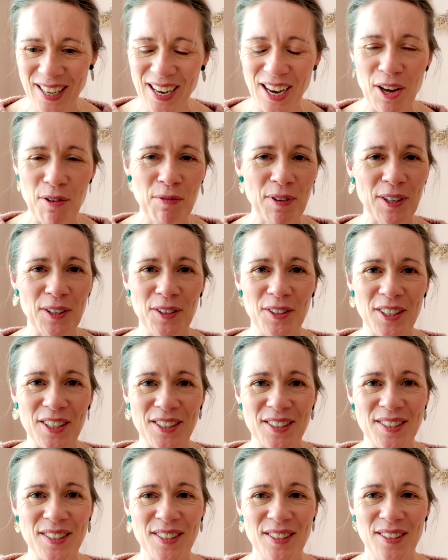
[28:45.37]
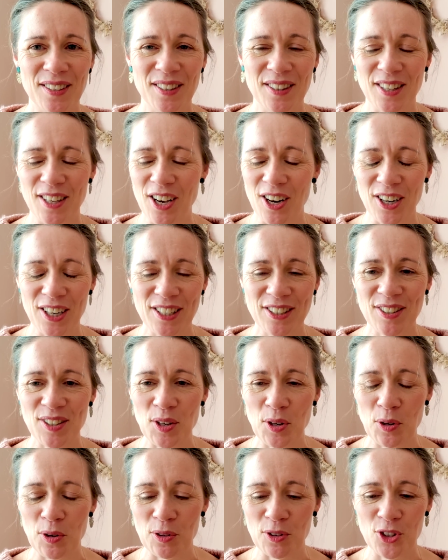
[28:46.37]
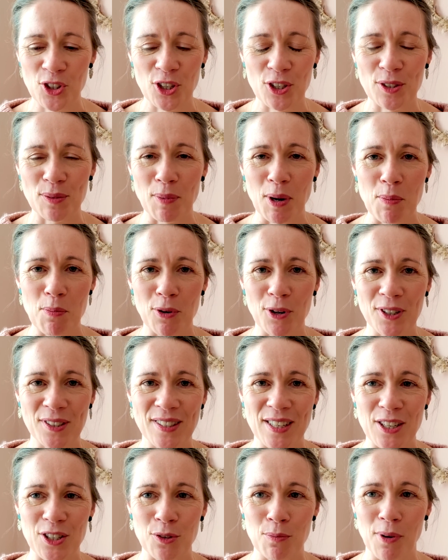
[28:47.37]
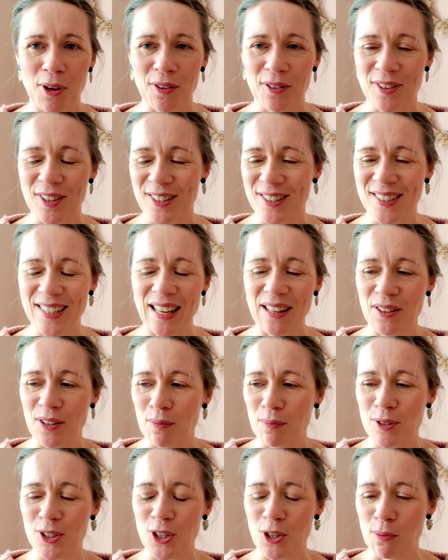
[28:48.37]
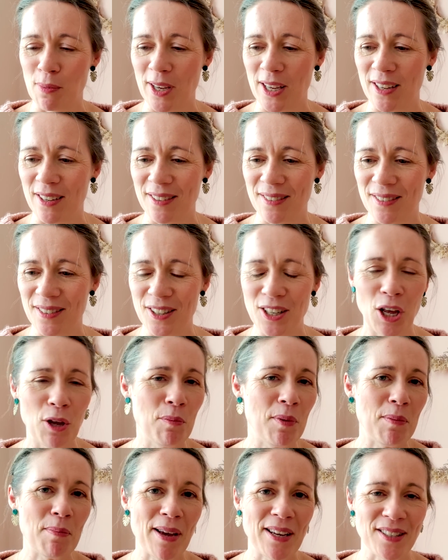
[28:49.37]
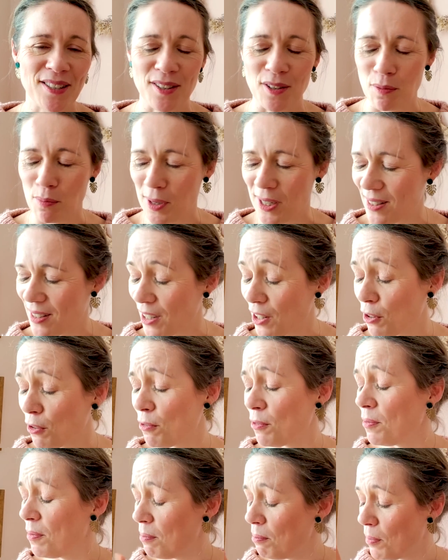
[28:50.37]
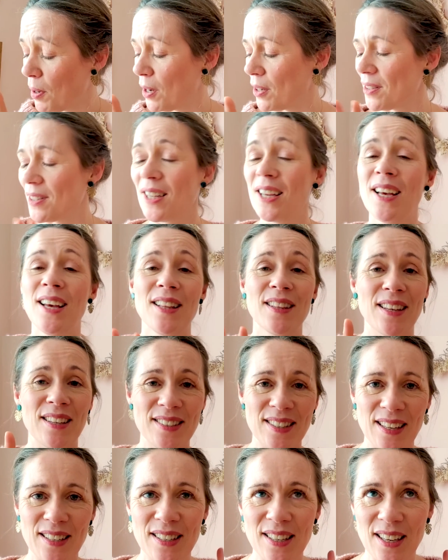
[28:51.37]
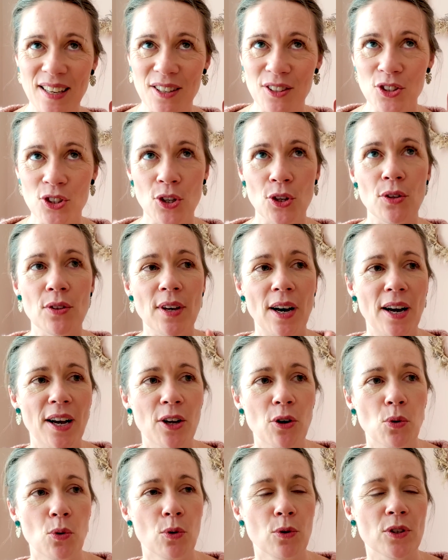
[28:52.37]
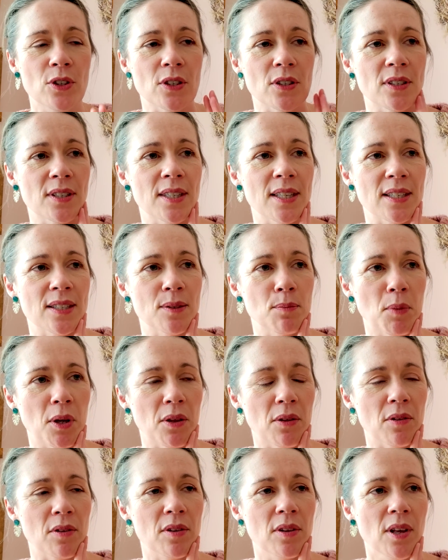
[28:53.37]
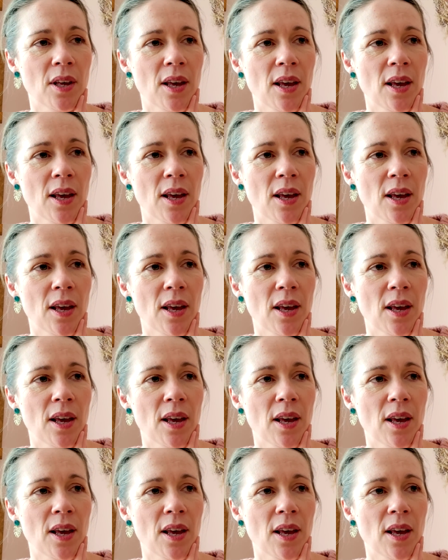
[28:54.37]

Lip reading: I feel that the guys who choose my books each month and send them to me know me better than myself, but they're sending 2 that I ordered this month.